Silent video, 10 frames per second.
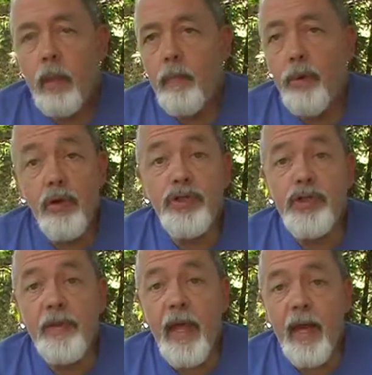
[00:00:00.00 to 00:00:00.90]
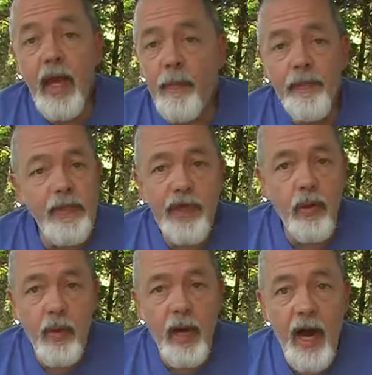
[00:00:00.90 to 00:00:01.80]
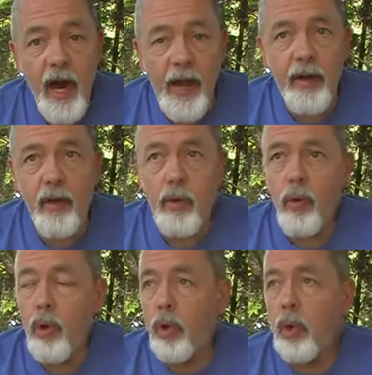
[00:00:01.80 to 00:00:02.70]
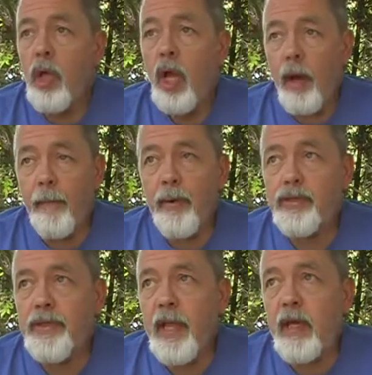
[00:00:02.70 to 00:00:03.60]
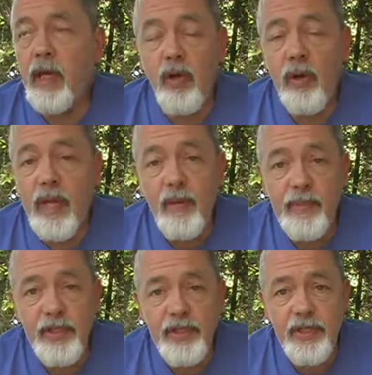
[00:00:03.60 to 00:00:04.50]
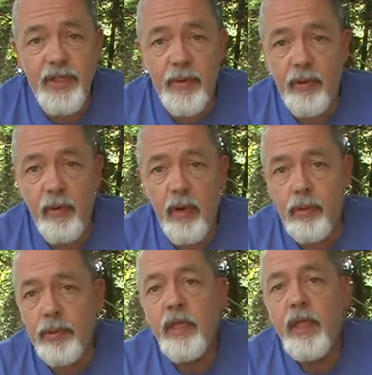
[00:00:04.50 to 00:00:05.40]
person that a company is going to want to hire, or a person that can create a business on their own.